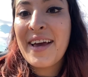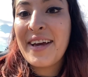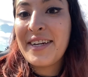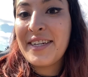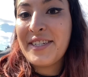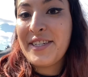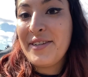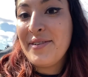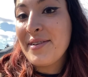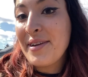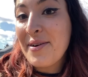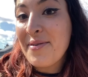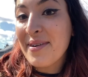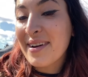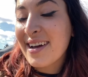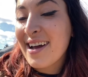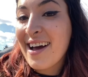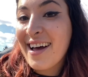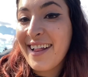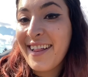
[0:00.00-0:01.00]
Do you know what
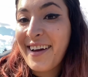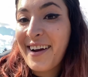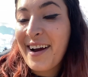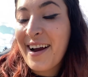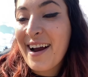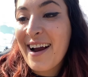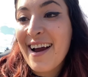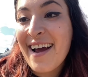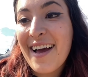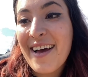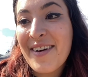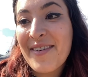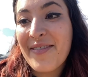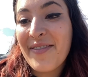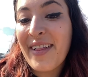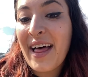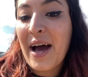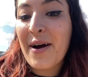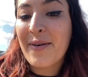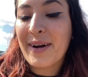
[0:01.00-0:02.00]
color
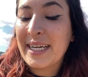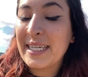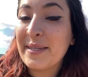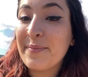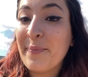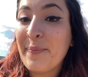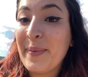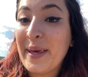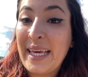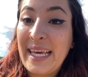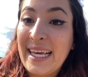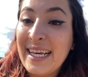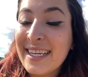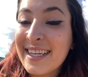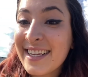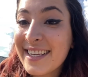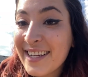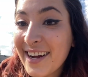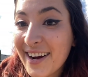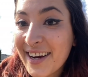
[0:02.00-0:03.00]
flowers
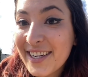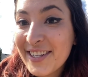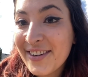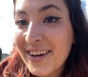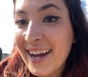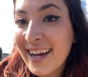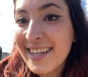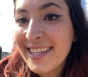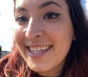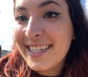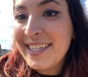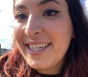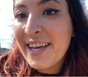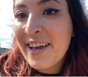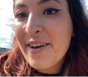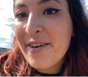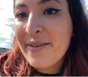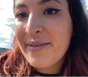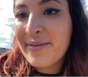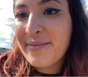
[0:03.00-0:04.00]
bees are attracted
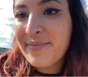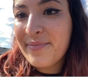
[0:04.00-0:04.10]
to?